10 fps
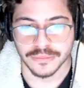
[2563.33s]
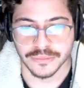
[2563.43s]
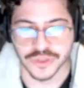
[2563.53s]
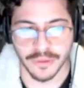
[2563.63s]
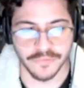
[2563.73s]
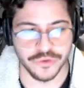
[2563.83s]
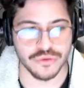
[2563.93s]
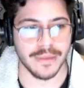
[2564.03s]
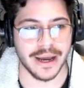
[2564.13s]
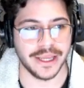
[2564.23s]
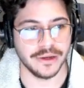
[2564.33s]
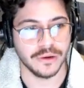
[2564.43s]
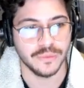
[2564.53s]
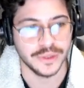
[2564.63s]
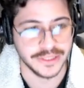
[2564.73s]
some of you might
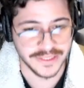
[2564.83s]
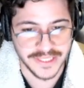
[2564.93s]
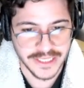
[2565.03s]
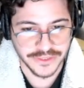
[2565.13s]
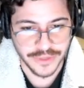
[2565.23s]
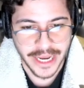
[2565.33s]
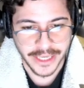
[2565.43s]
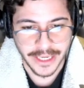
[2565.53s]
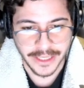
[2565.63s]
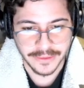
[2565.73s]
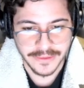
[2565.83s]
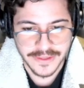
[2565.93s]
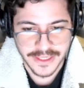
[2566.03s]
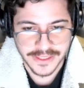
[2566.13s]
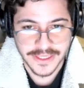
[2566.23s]
know what this is, right? And
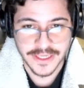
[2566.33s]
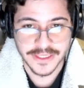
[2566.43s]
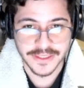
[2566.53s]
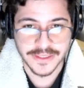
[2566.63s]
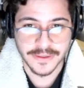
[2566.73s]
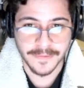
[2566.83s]
this is